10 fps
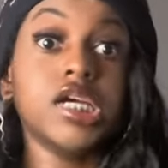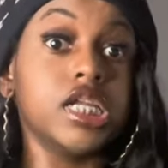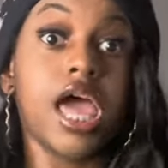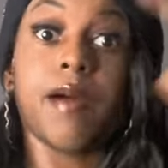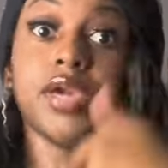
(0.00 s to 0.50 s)

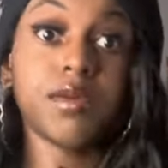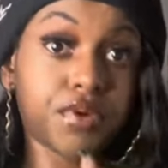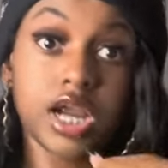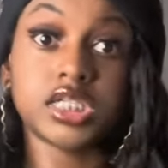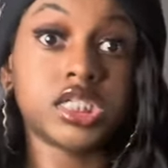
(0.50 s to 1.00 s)
Now, me
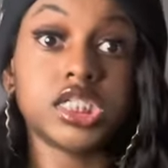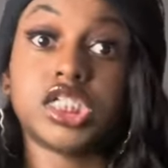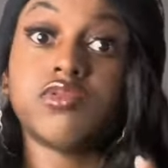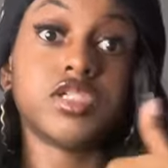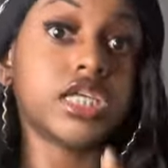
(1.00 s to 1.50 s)
personally,
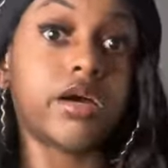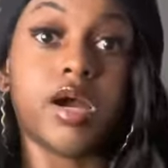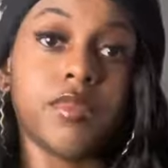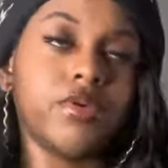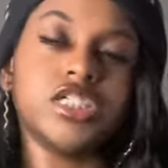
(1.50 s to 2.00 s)
she was just talking
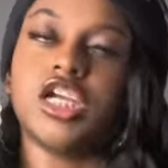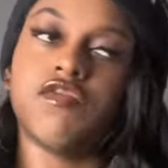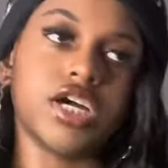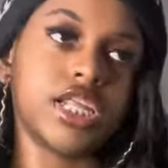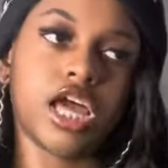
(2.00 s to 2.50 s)
about me because she ain't
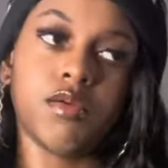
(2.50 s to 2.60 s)
fucking